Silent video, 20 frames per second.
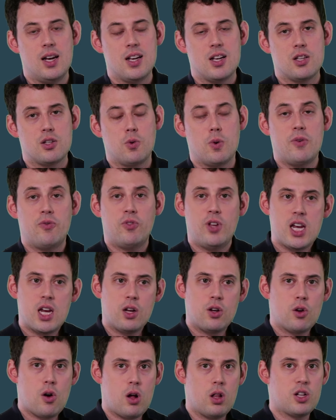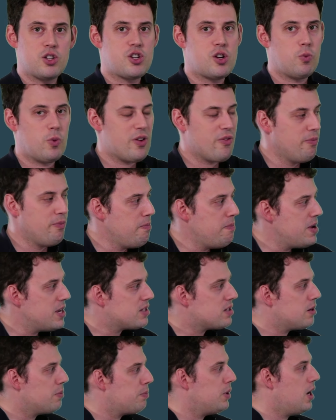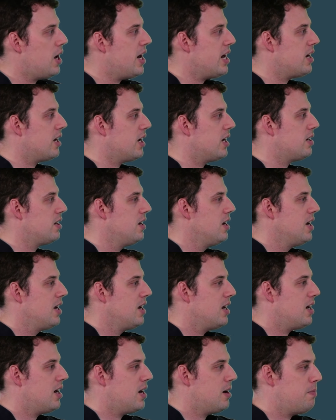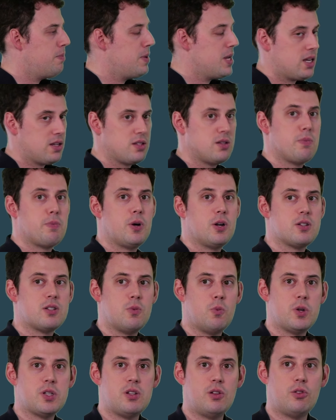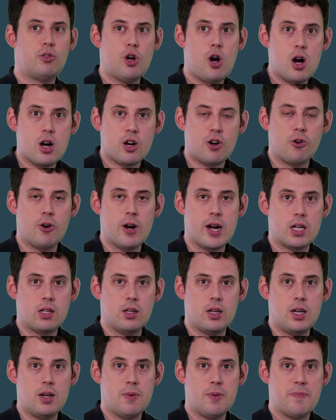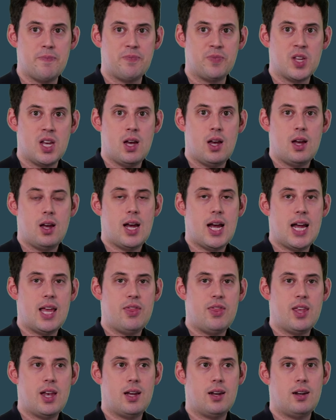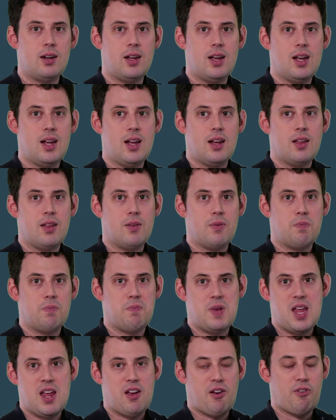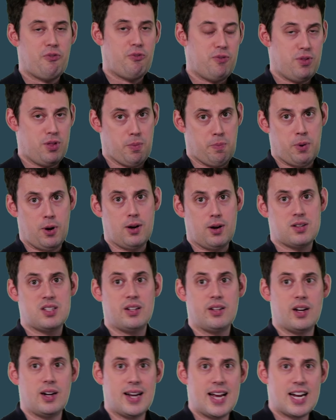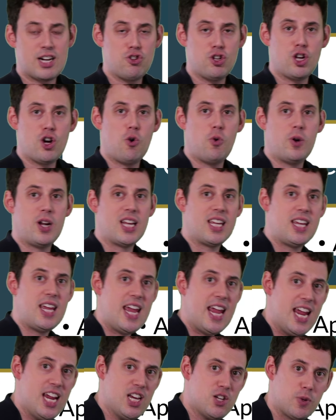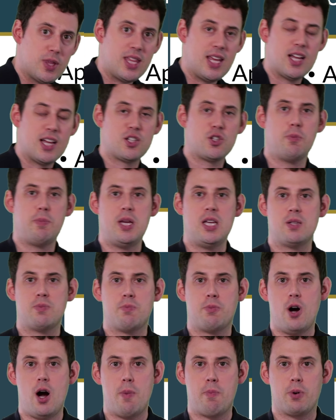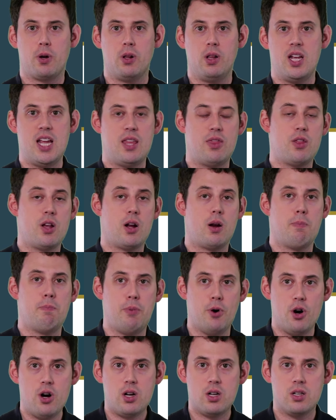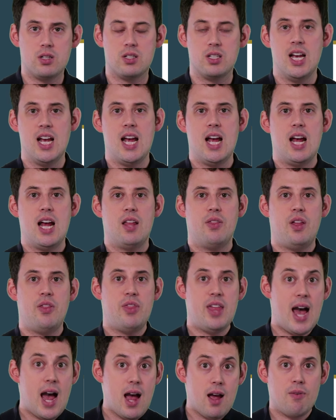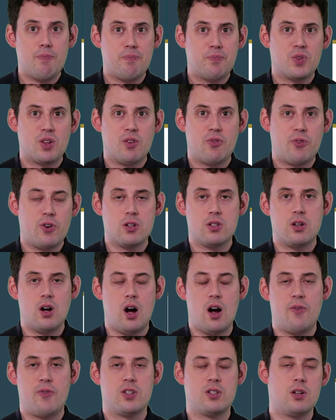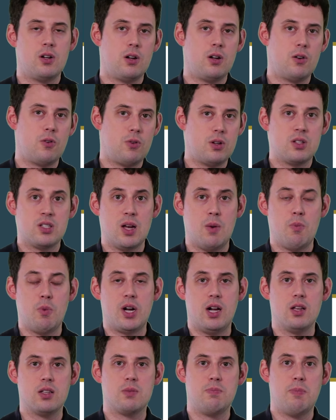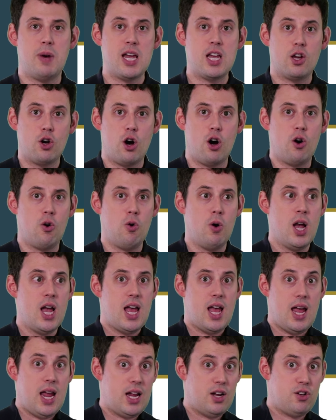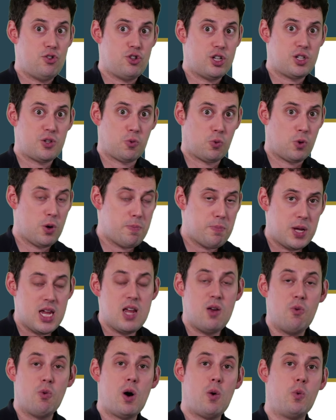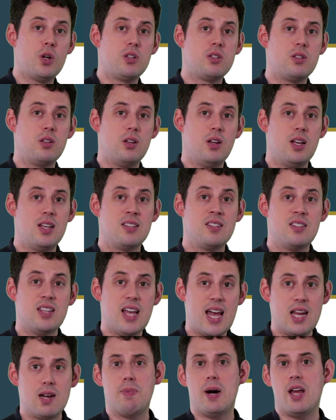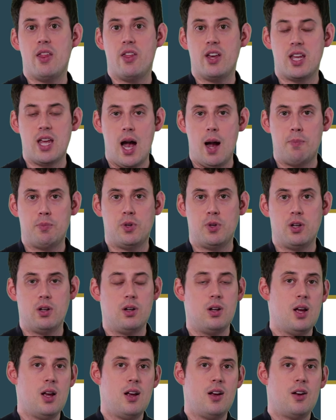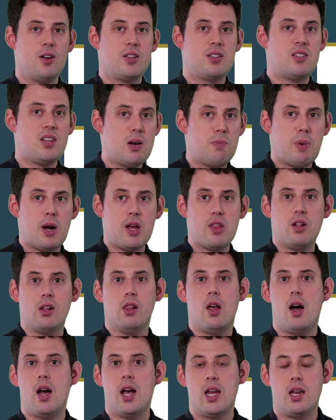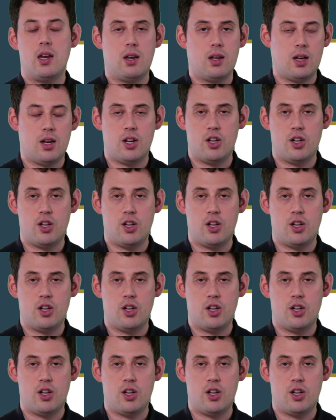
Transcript: So we've taken knowledge and we've misapplied it because the person wasn't taught correctly. And then if the person didn't actually go and engage with the SOPs properly in their books, then that first officer or someone else might go and just repeat what was said by the captain, said by the line